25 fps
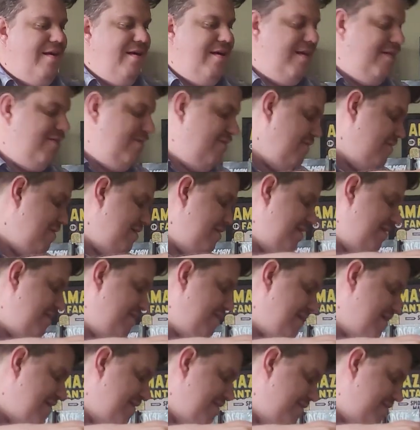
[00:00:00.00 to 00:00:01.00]
Enjoy
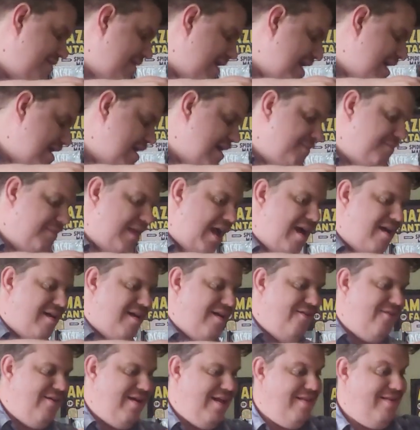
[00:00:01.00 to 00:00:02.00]
this because I'm not
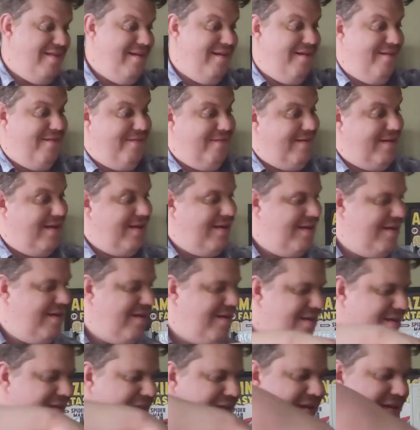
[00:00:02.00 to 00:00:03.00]
going to
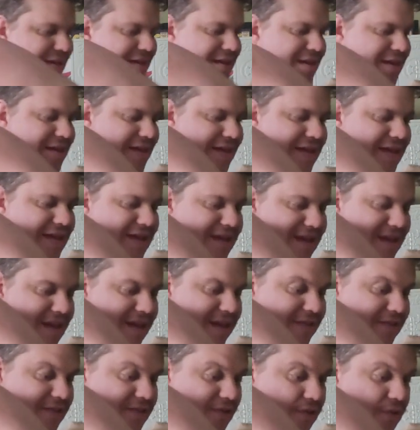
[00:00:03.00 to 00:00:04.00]

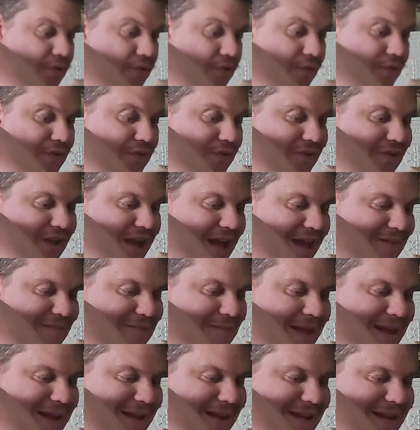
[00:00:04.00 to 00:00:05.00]
indulge. I've
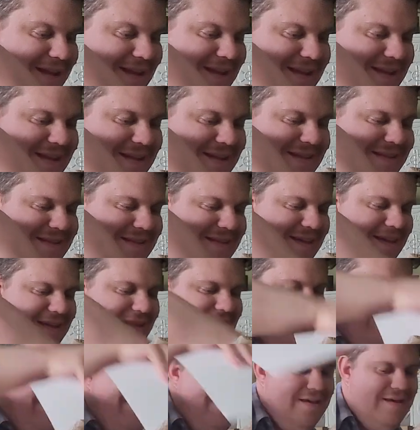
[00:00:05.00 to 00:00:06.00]
been
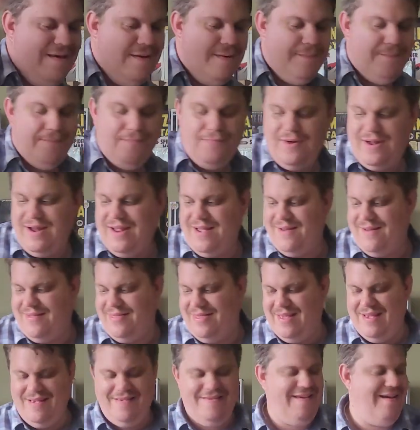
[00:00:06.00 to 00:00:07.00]
pretty good
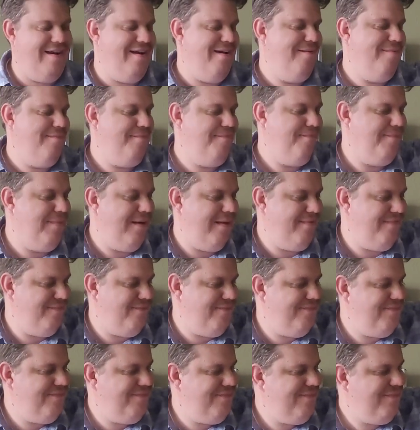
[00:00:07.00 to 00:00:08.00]
this year, but
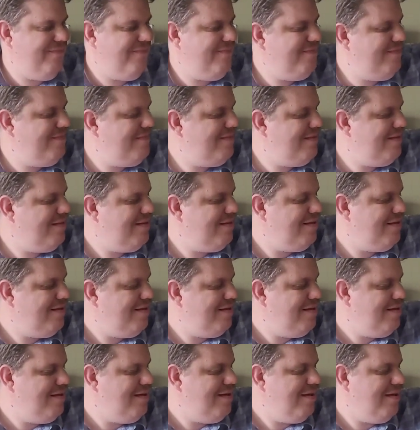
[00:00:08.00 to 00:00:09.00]

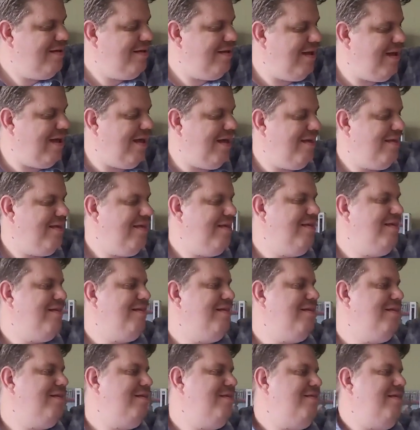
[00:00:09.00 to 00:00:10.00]
yeah,
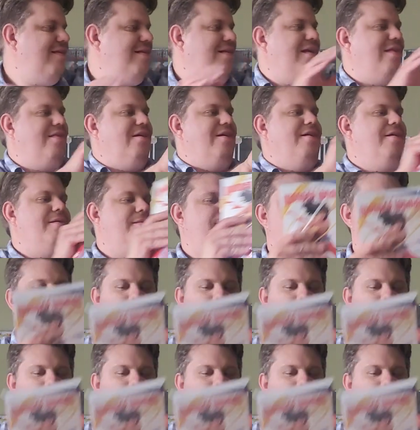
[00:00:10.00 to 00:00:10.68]
it's another